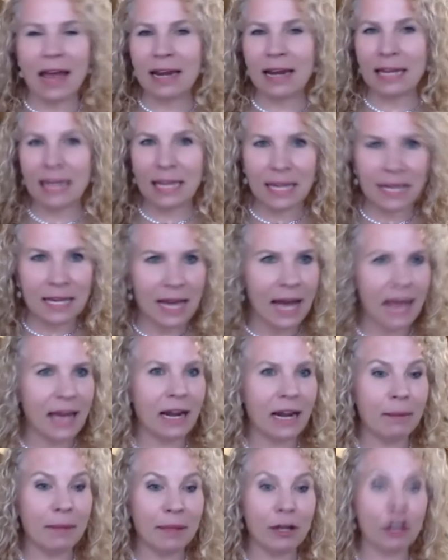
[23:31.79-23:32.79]
And he,
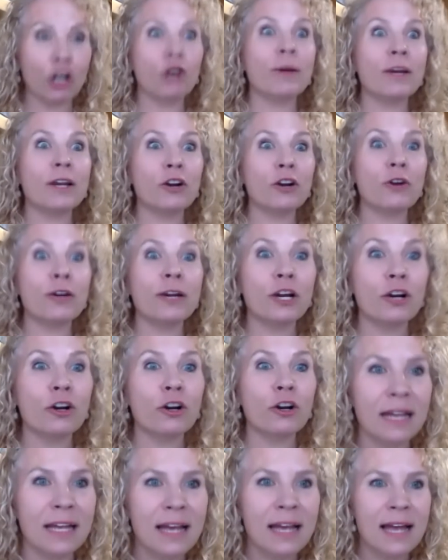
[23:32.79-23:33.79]
and I'm like, hurry, hurry,
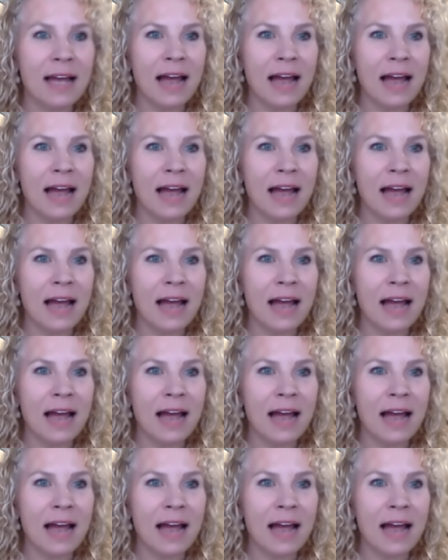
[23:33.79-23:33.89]
hurry.